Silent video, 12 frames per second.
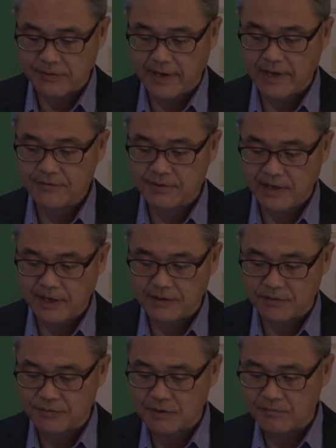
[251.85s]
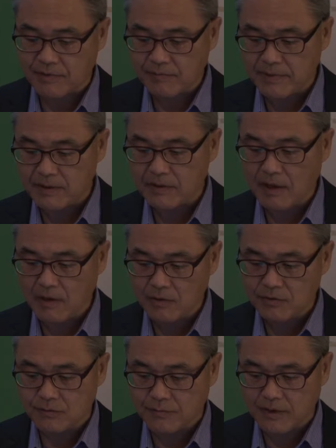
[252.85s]
educate children with low
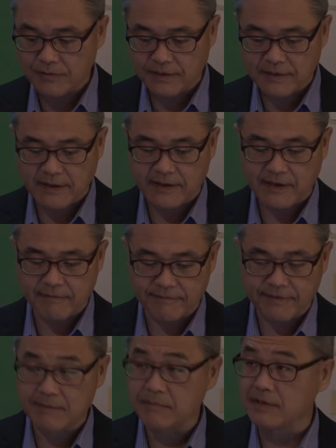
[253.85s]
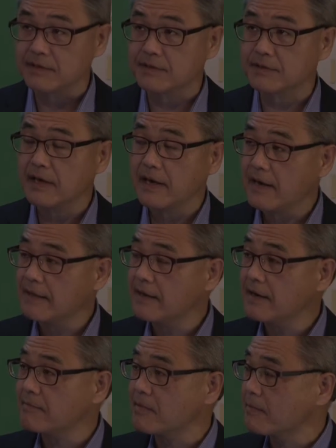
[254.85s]
to moderate income families? And
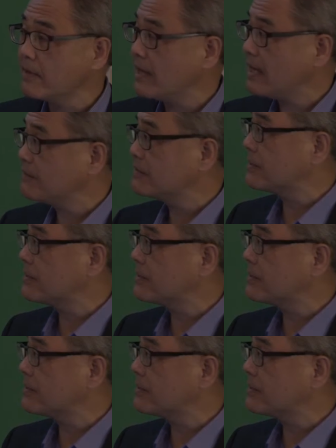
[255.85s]
we have